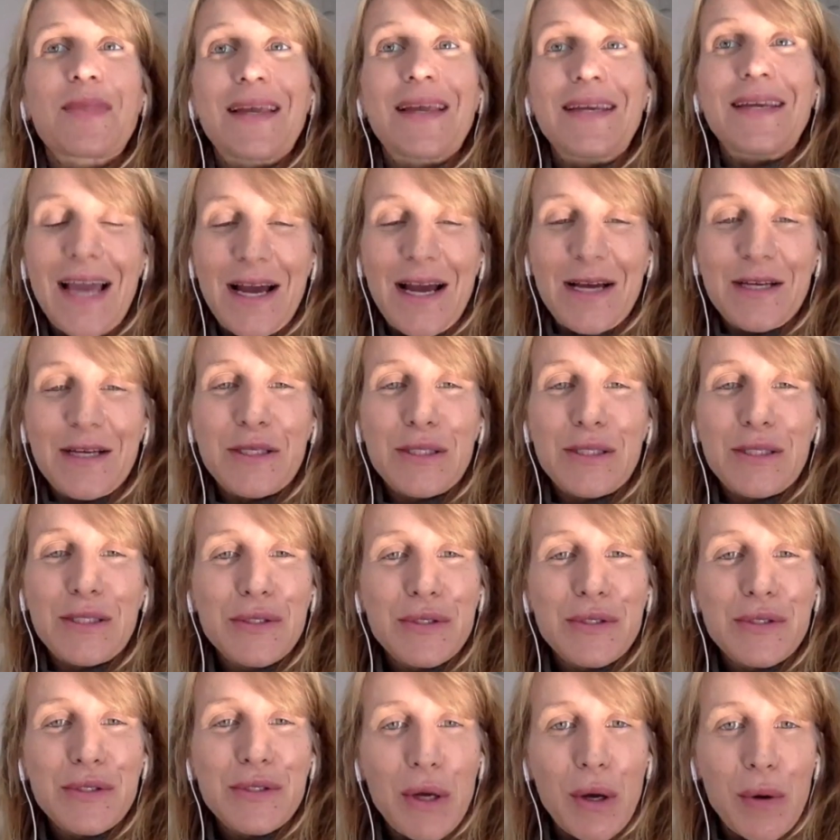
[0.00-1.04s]

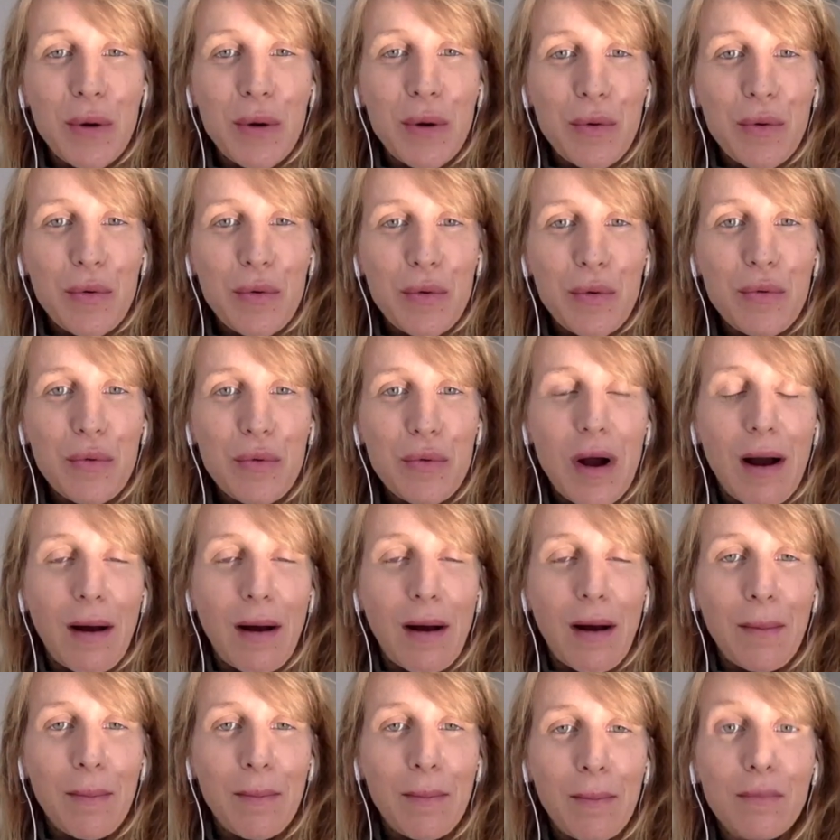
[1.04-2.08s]
Yes. So
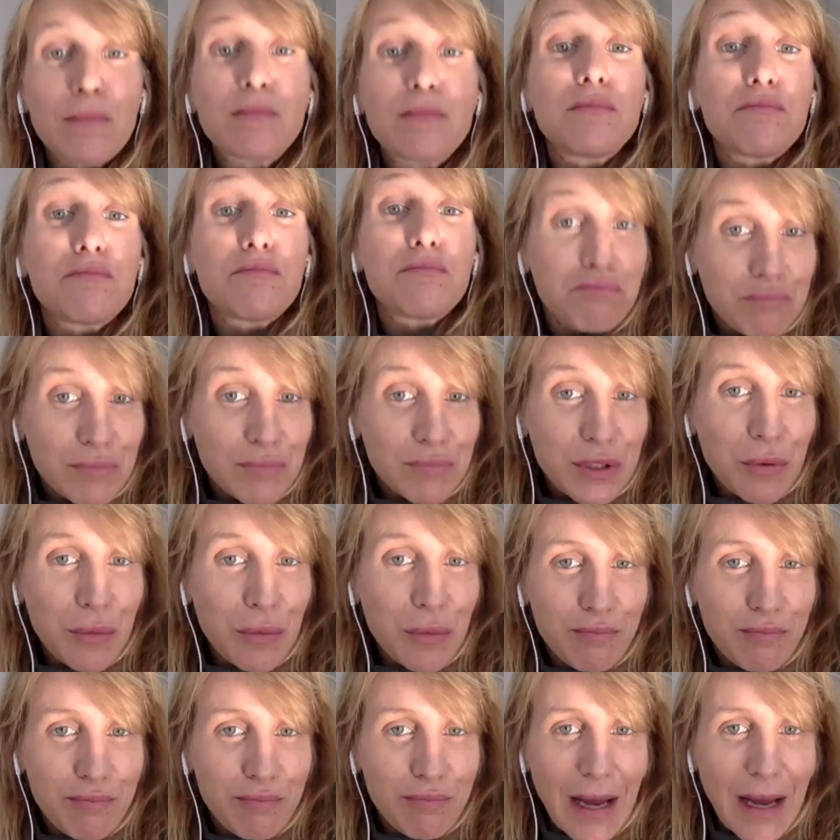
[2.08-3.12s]

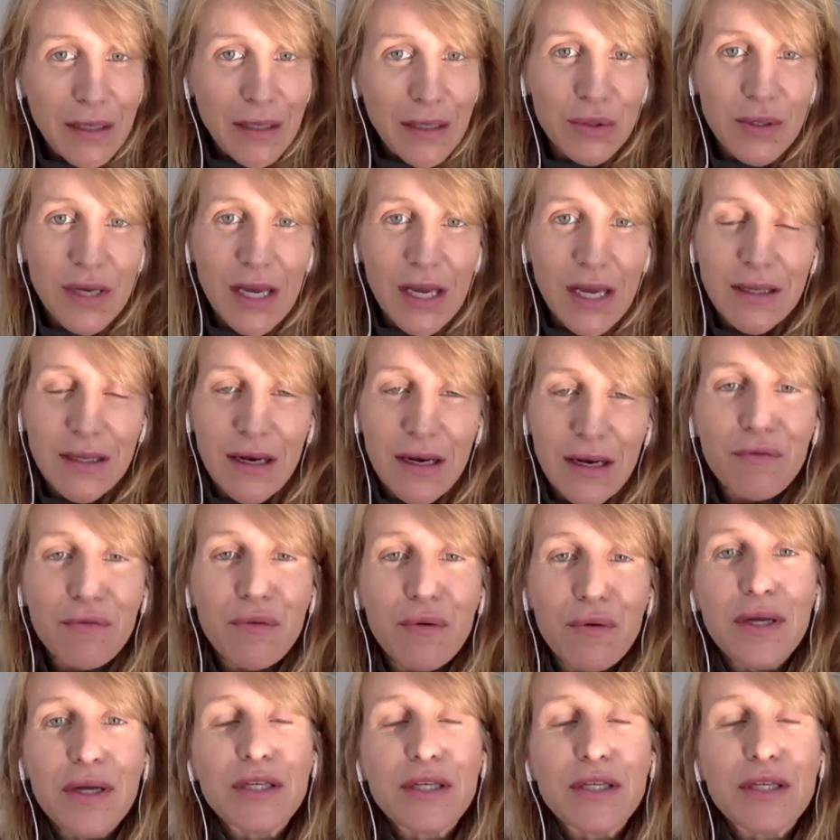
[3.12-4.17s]
back to Gett
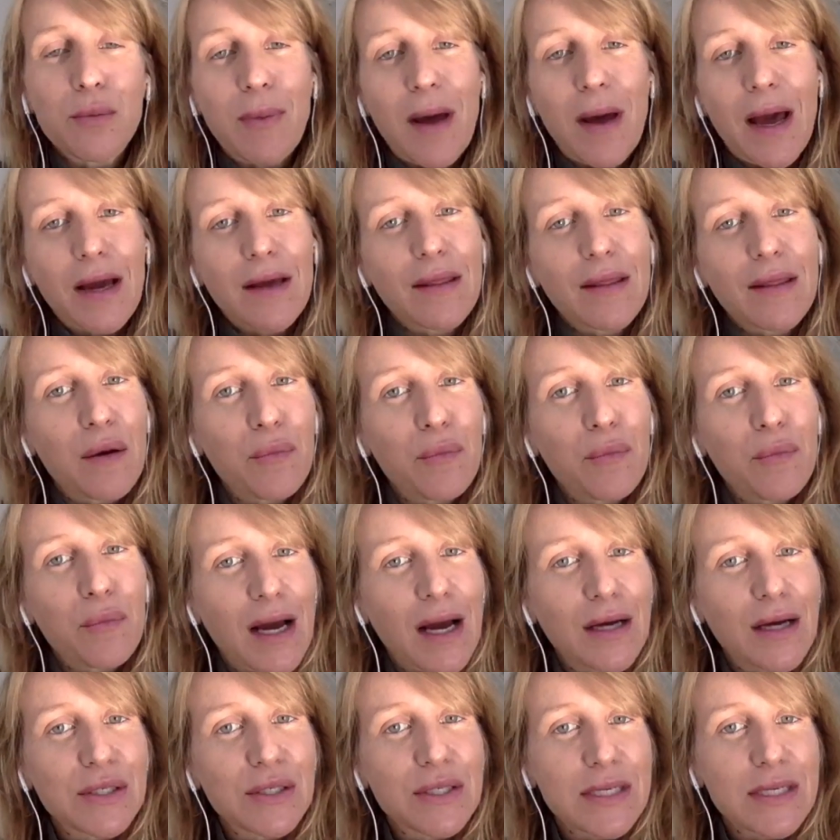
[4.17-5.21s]
Delivery. So back then we
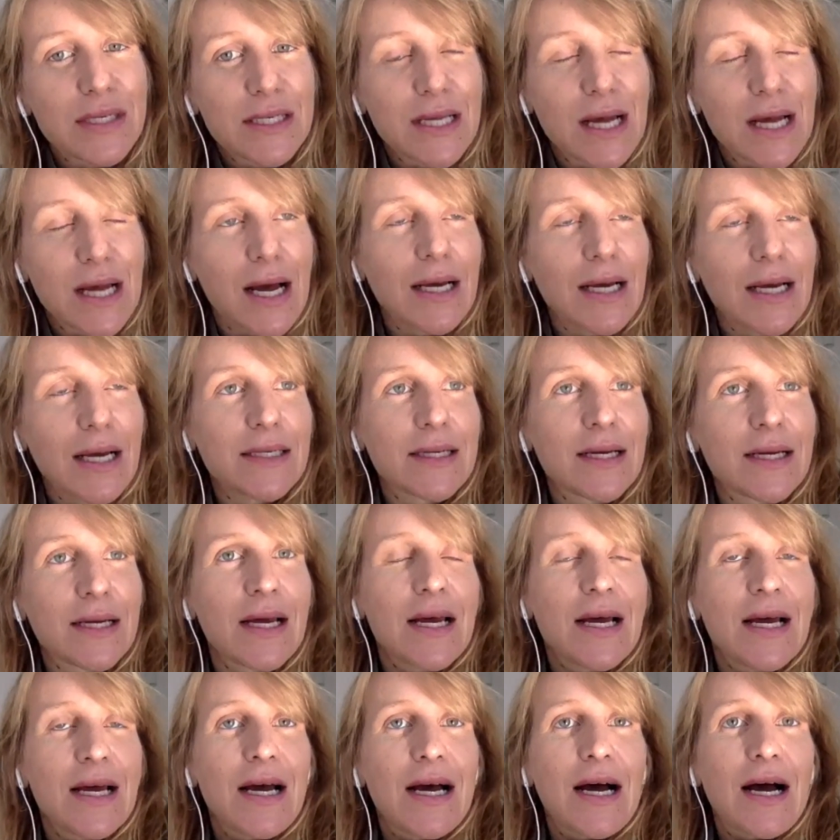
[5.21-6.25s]
had to decide,
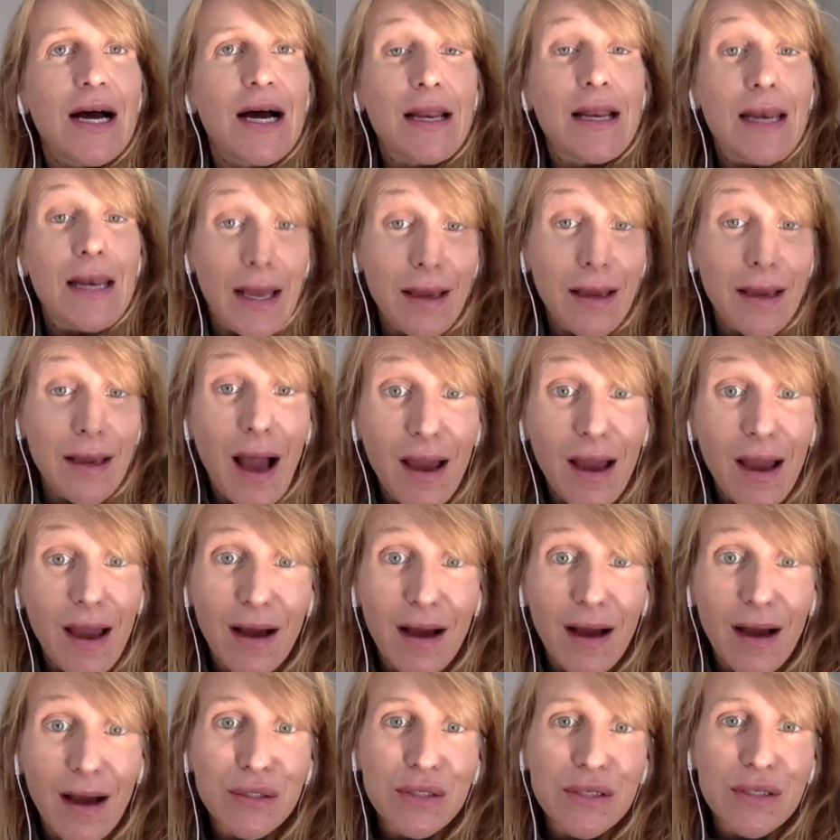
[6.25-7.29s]
I
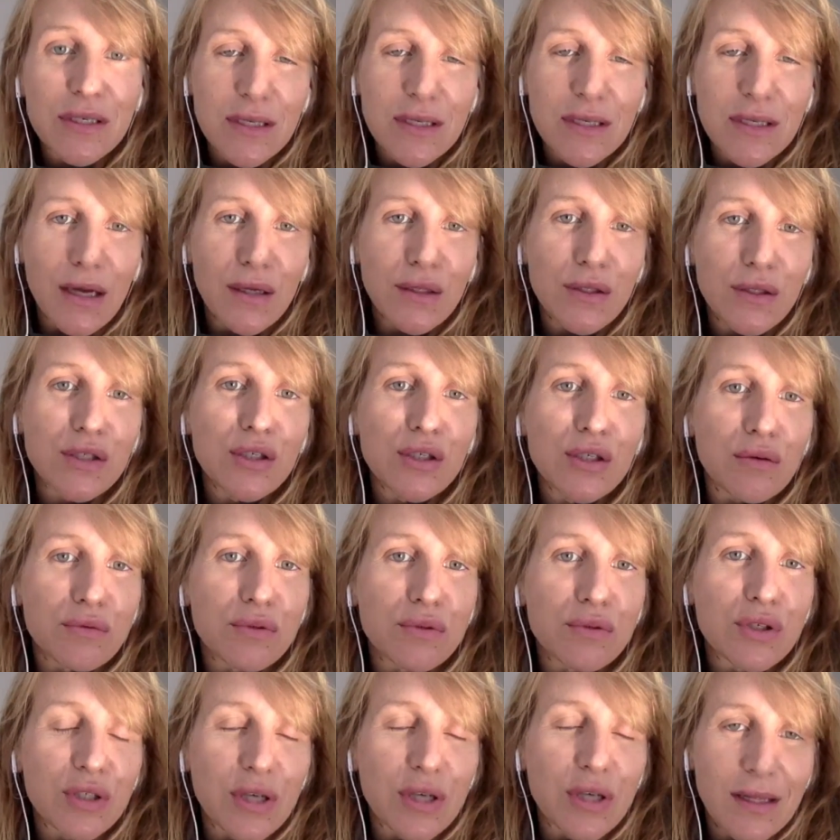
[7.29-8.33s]
had to decide,
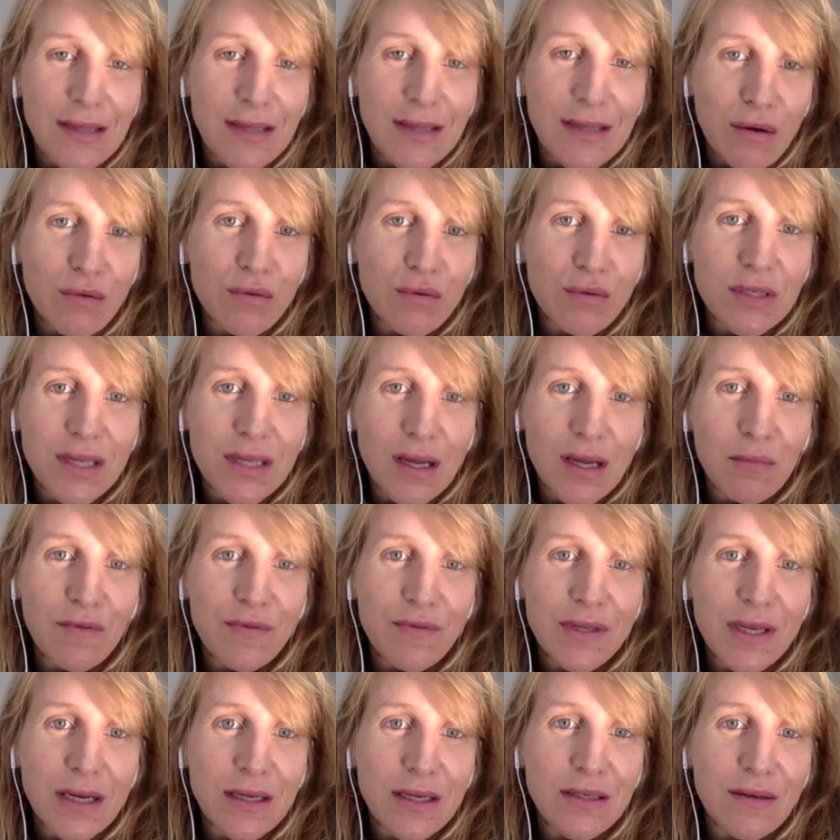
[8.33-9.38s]
to shut down some
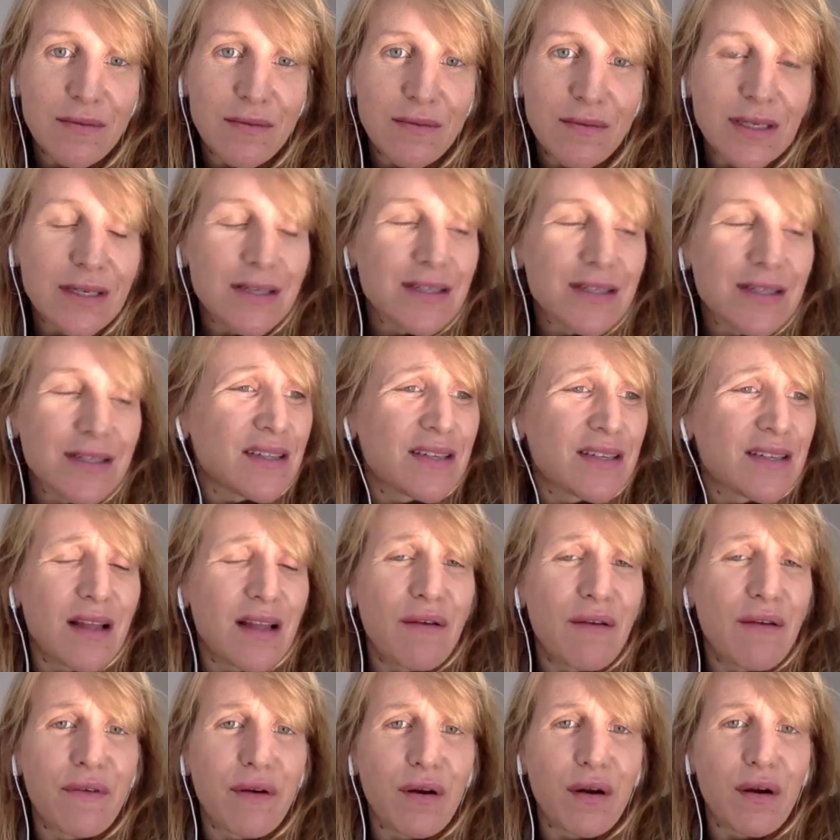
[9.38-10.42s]
of the activities. It's
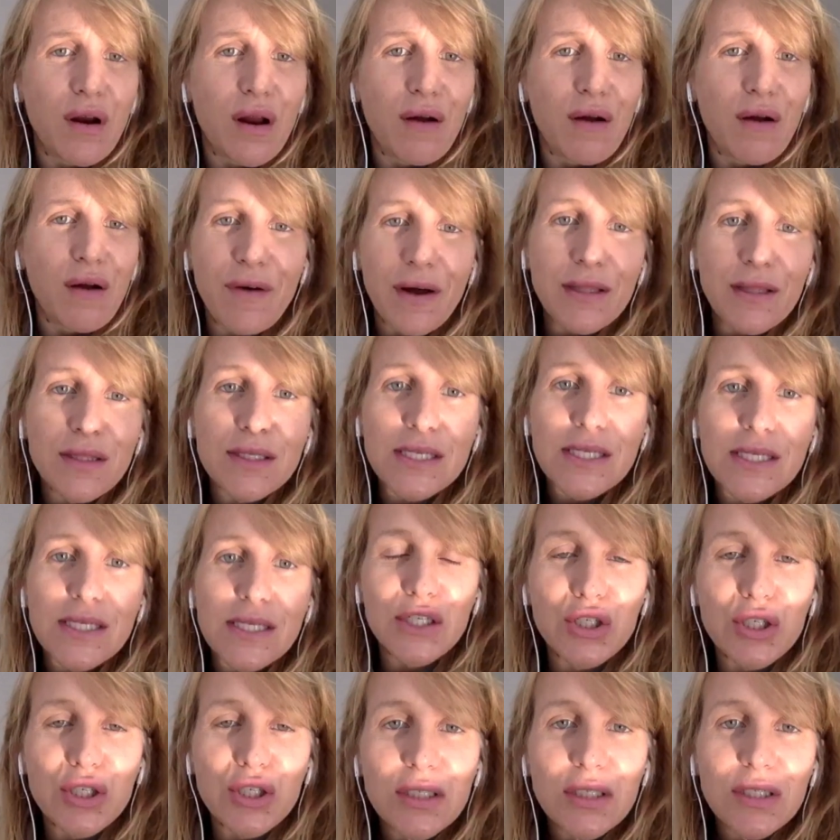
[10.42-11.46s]
never a fun
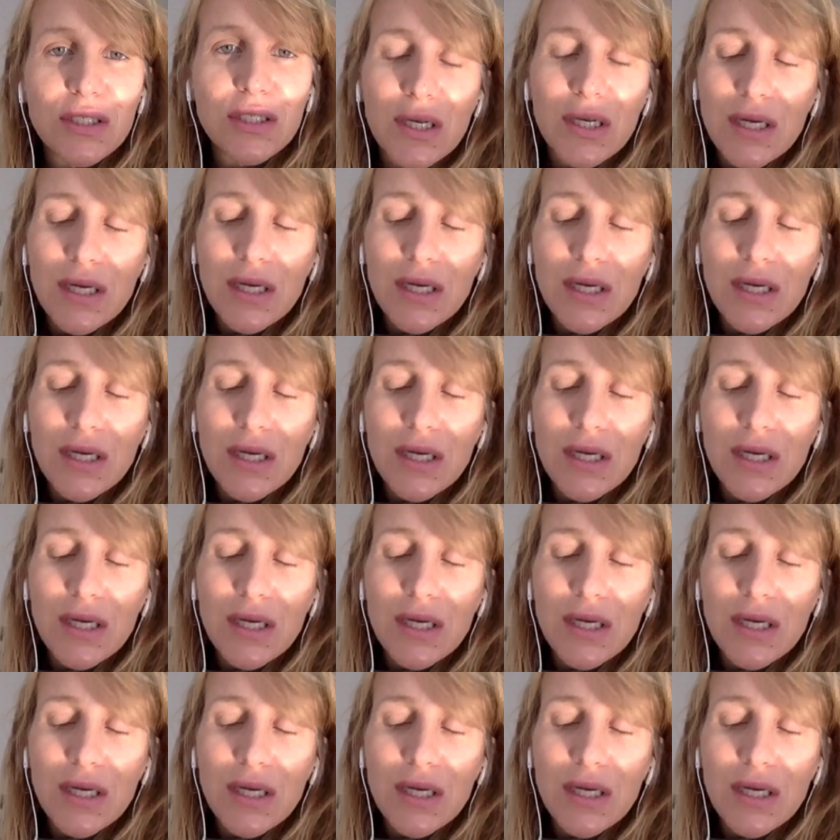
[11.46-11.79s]
decision